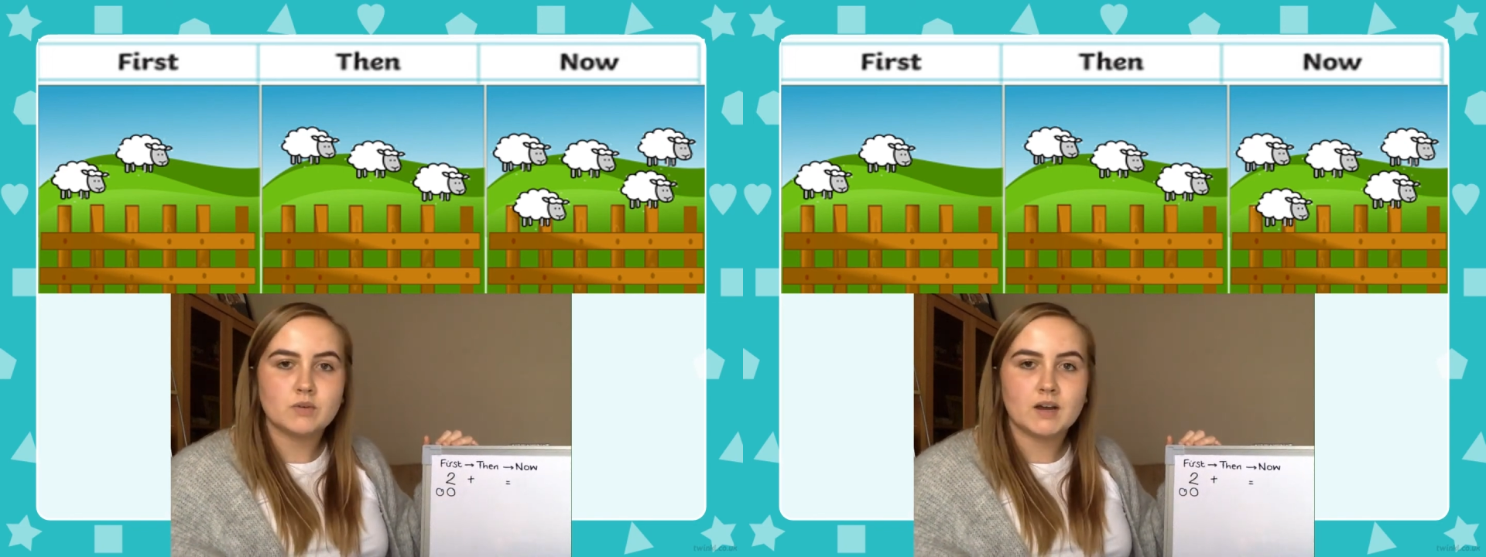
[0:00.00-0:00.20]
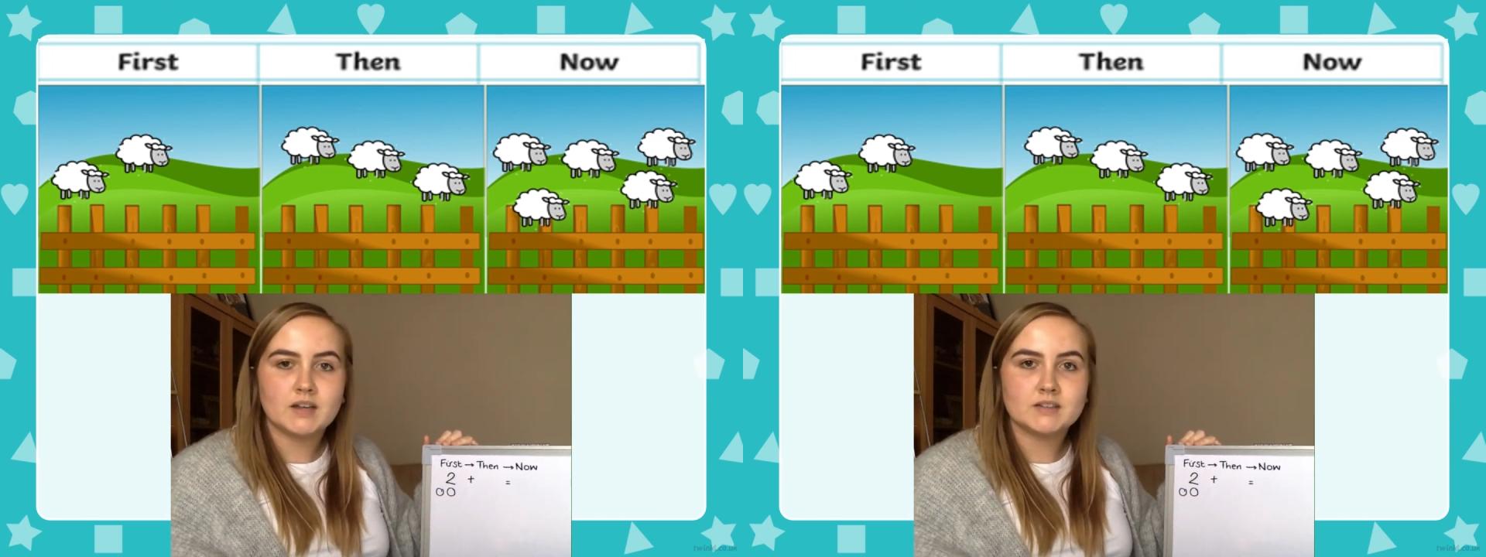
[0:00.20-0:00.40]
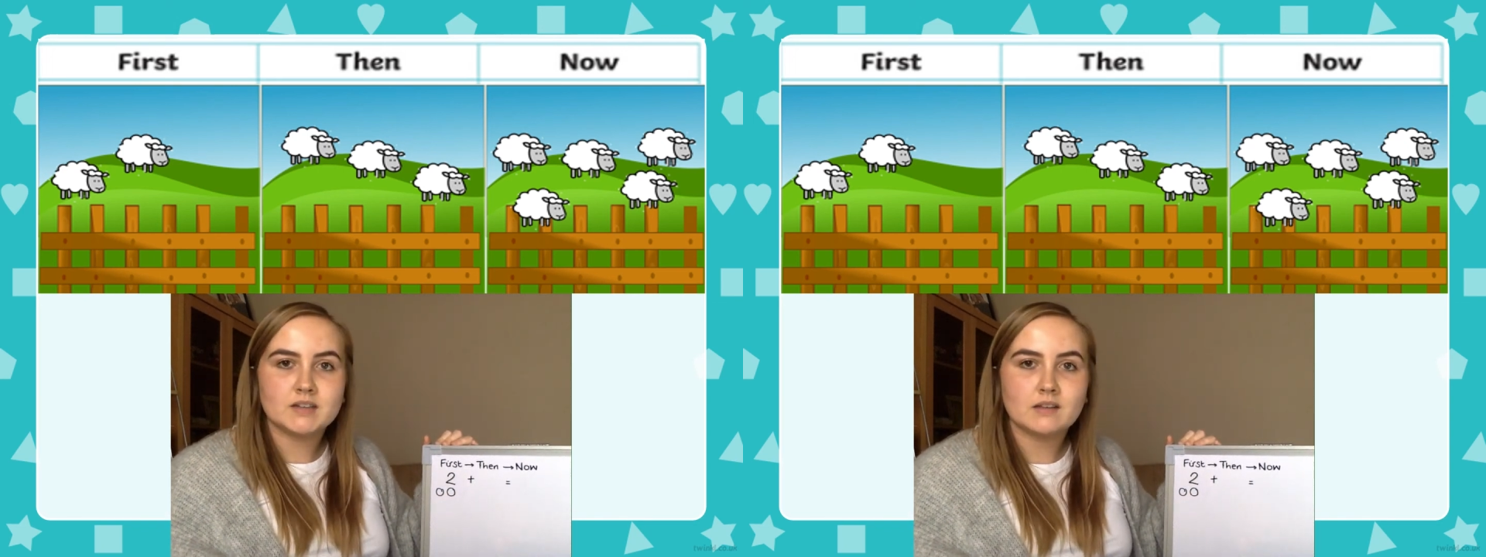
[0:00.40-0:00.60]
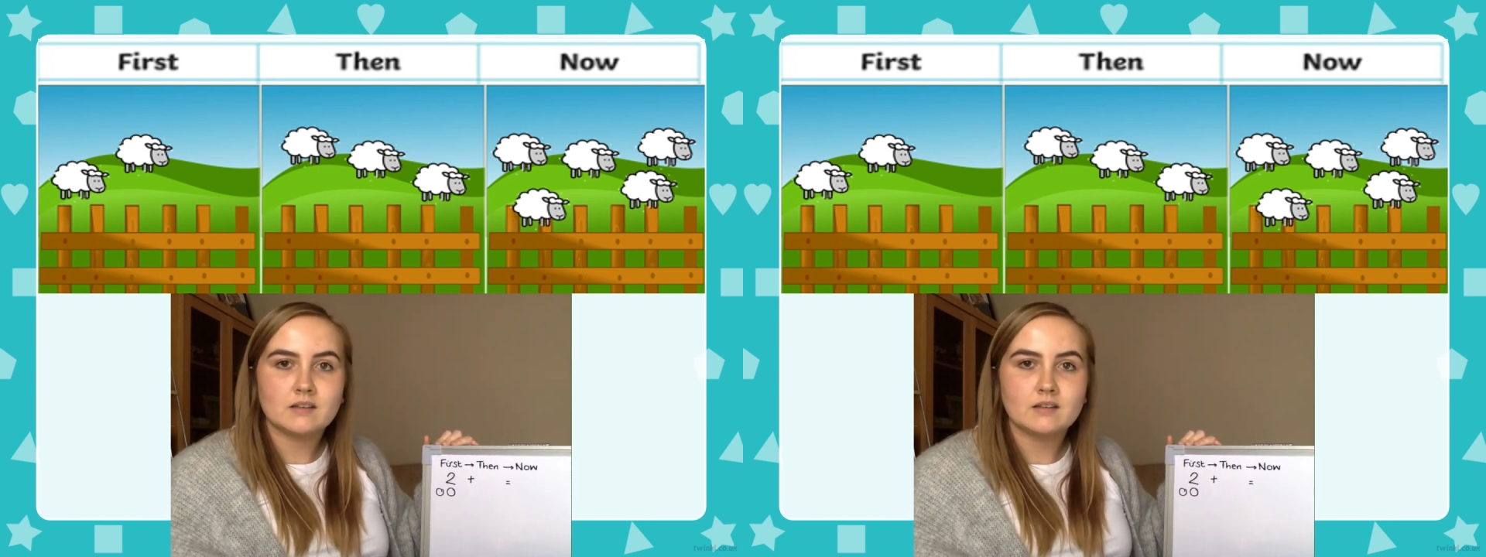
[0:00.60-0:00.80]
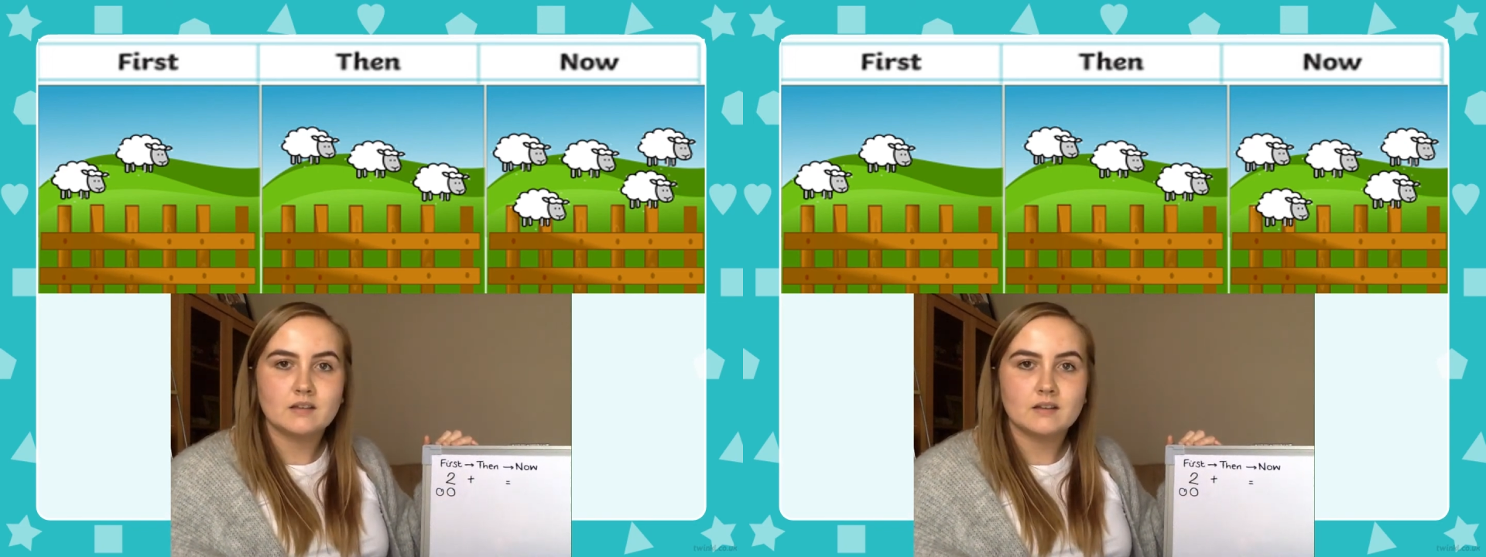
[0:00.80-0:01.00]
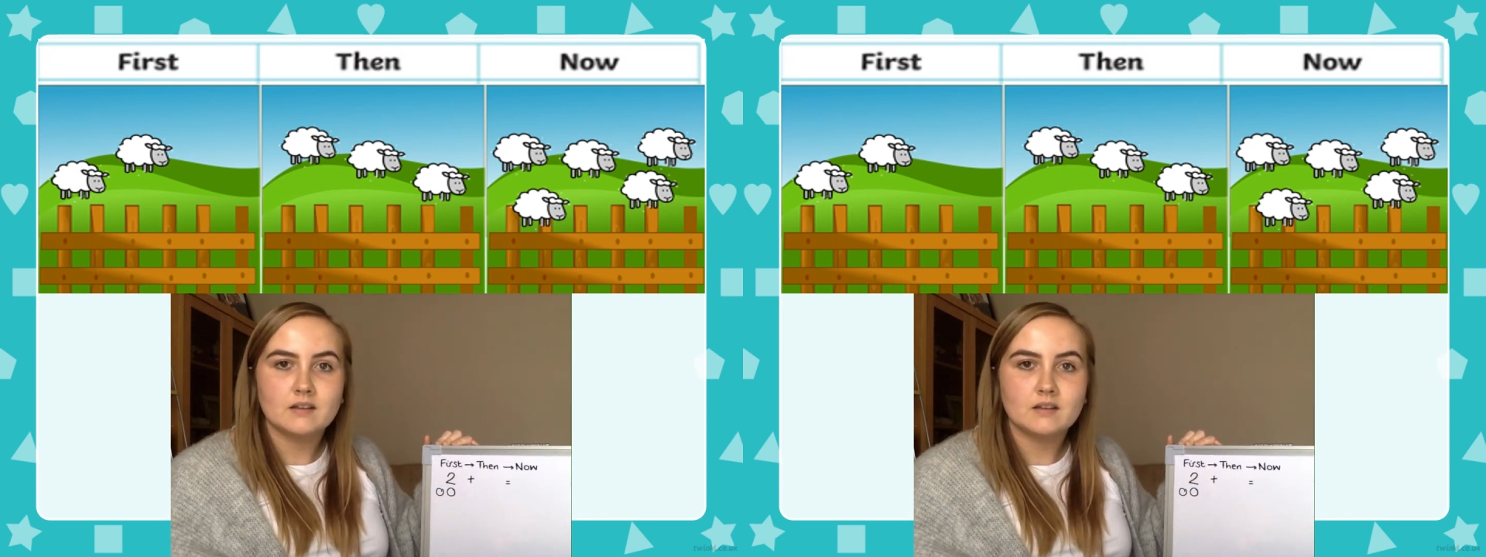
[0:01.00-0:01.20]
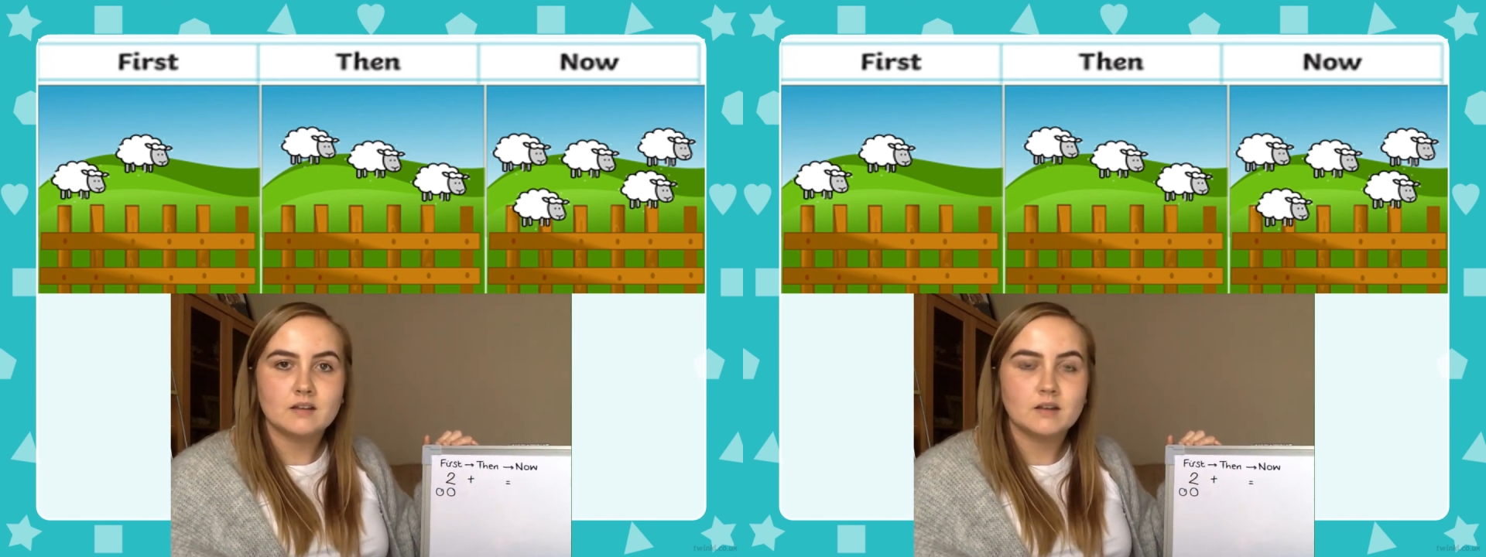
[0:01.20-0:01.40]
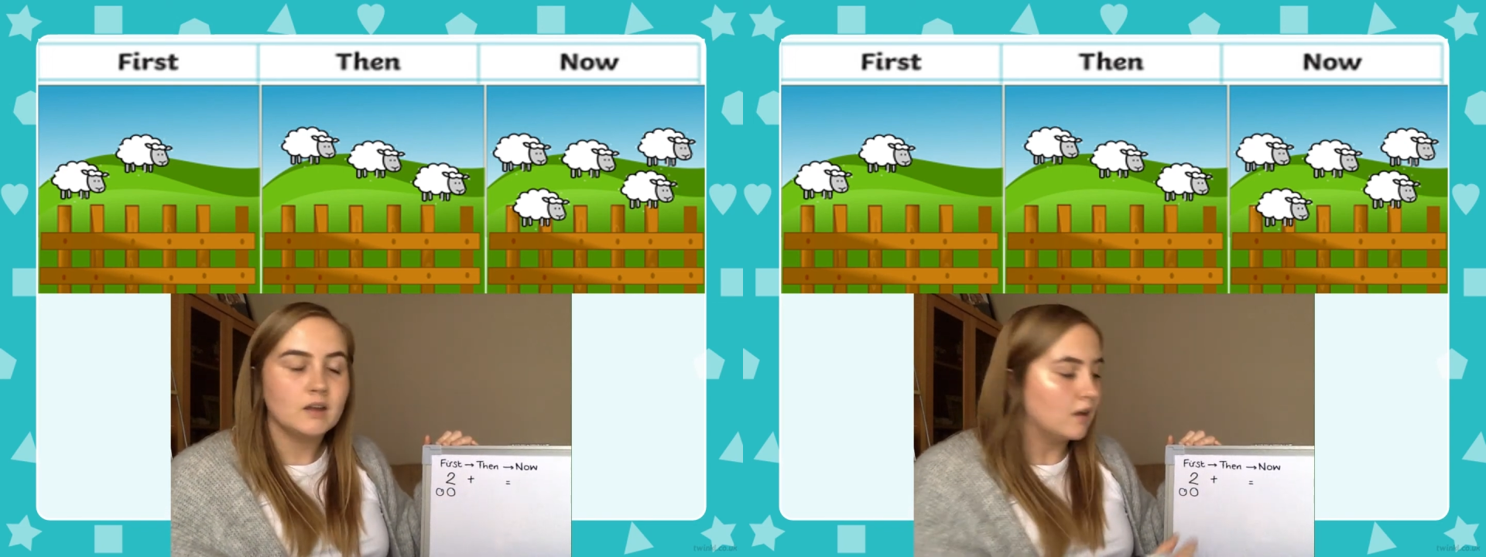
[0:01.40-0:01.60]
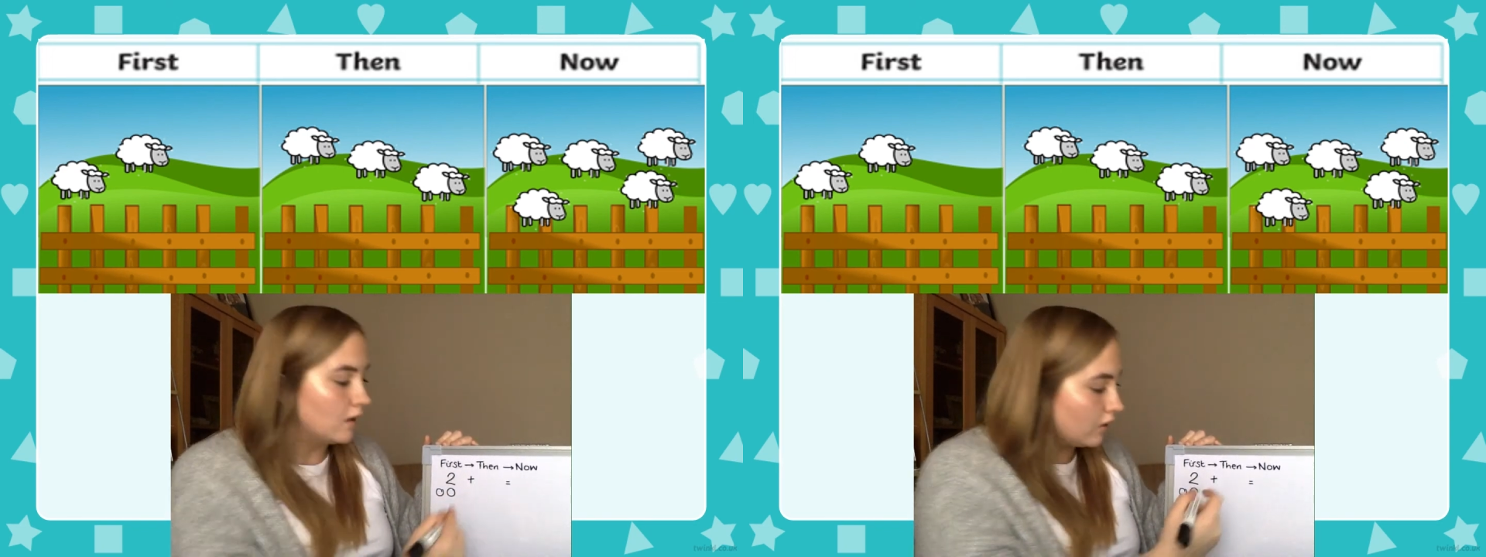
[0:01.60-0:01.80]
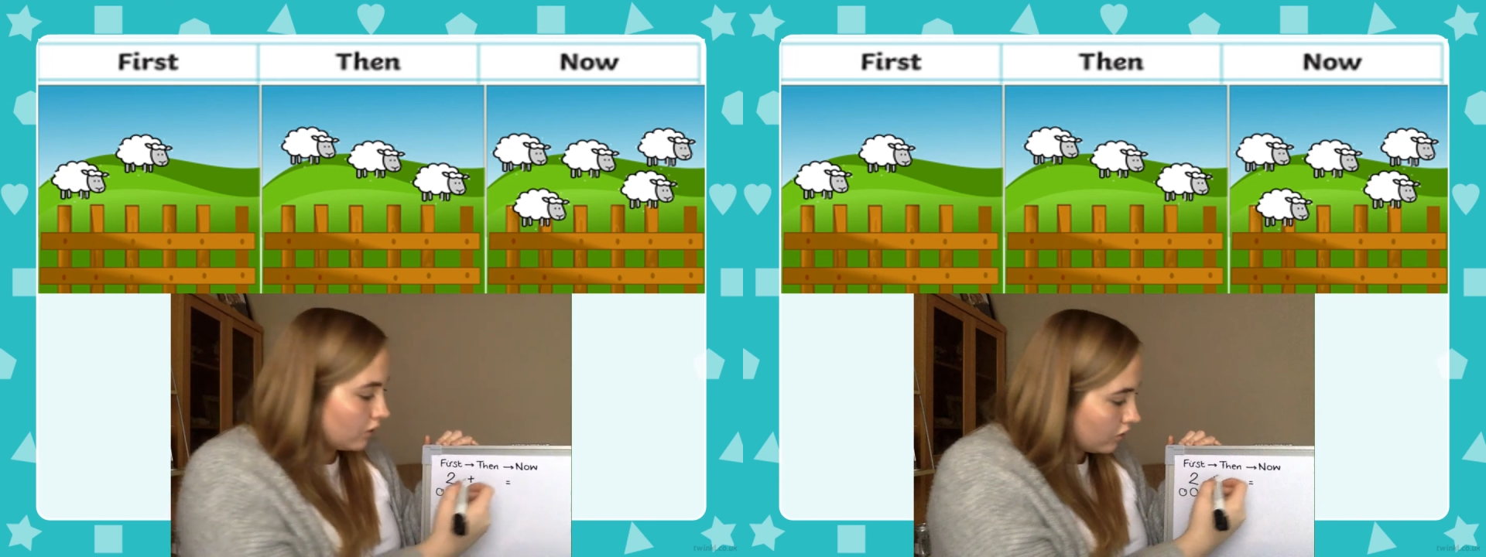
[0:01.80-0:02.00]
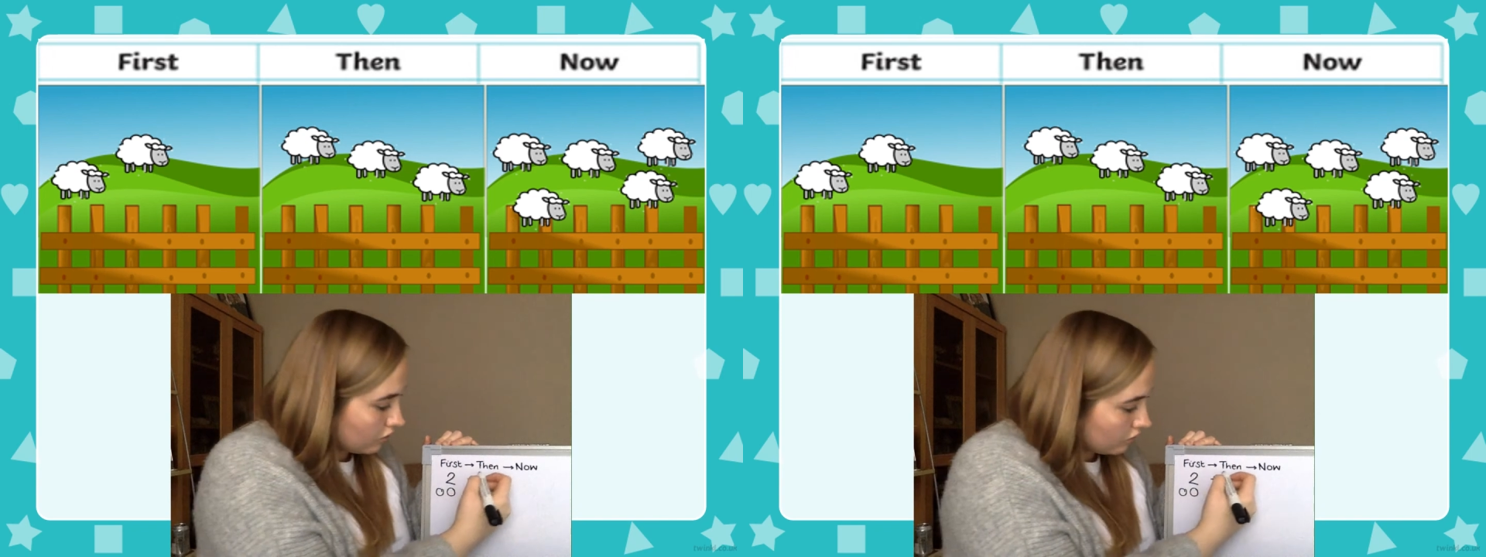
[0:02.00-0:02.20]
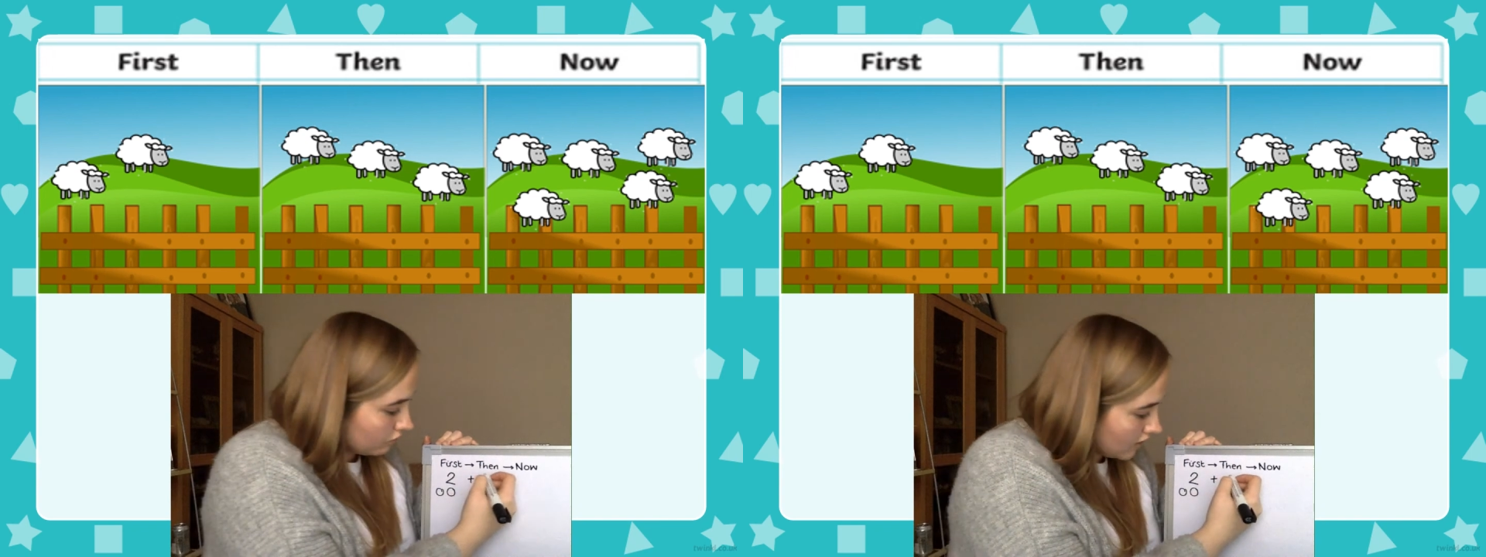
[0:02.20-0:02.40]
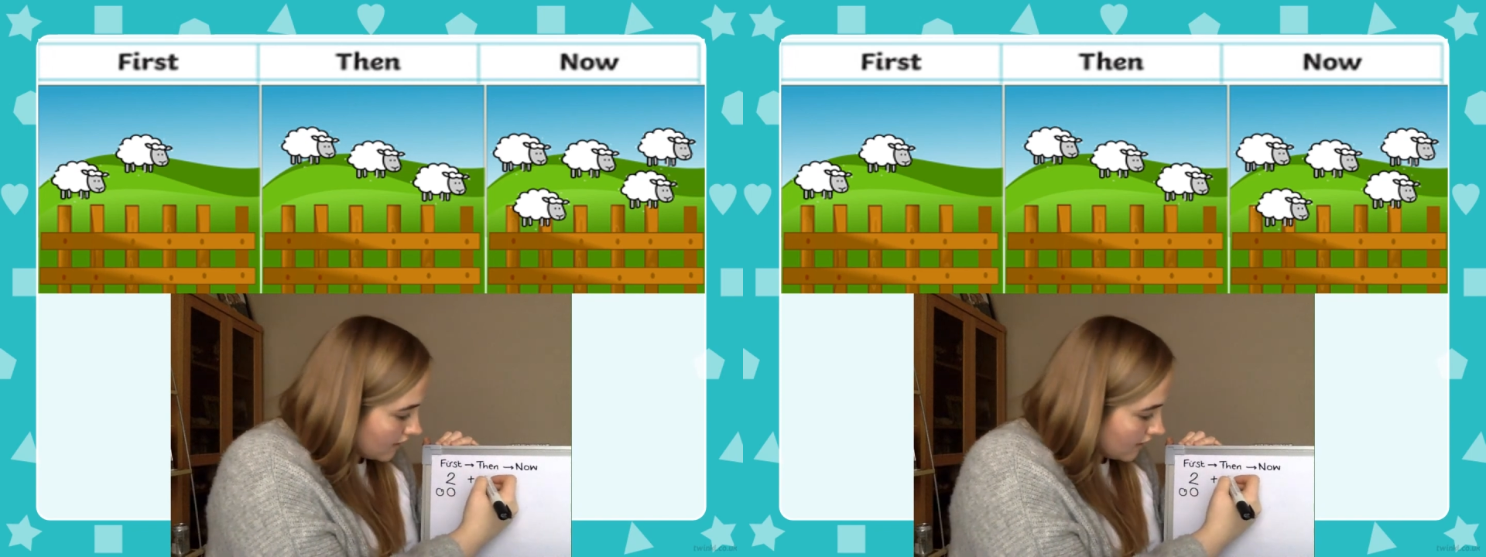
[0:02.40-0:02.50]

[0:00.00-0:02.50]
added? 3.